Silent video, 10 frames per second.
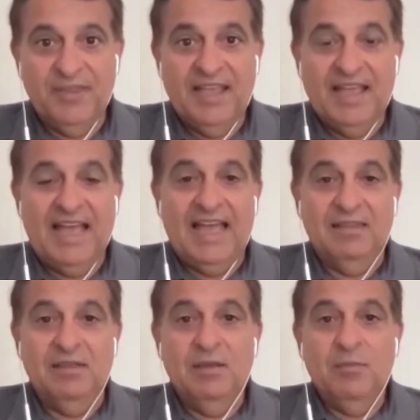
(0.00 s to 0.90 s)

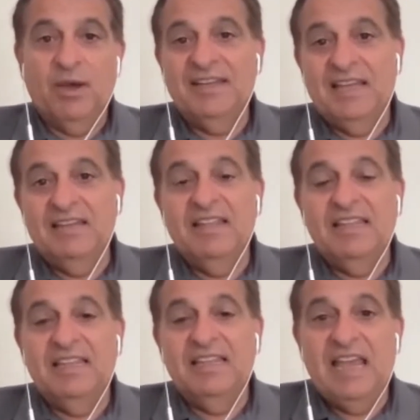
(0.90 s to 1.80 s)
And by the end of
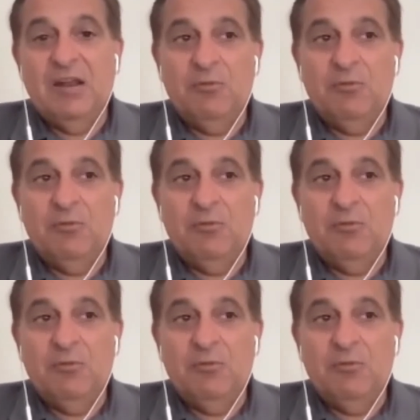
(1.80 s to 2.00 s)
the year,